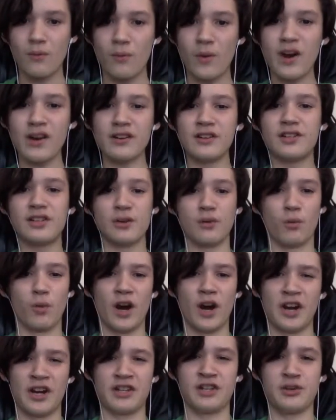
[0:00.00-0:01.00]
Why did you,
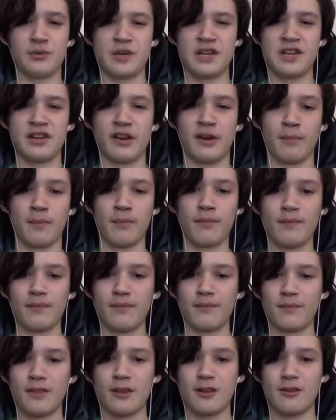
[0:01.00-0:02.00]
why did you eat him?
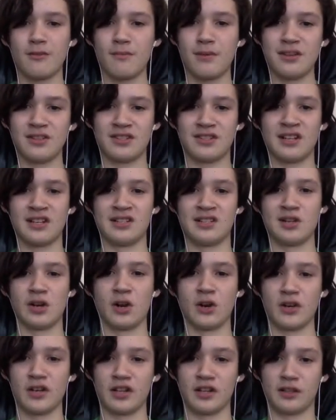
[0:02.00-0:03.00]
Piz said
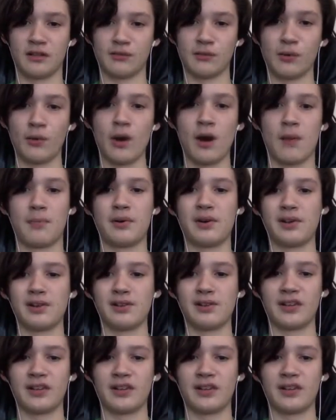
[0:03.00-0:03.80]
sorry and threw up,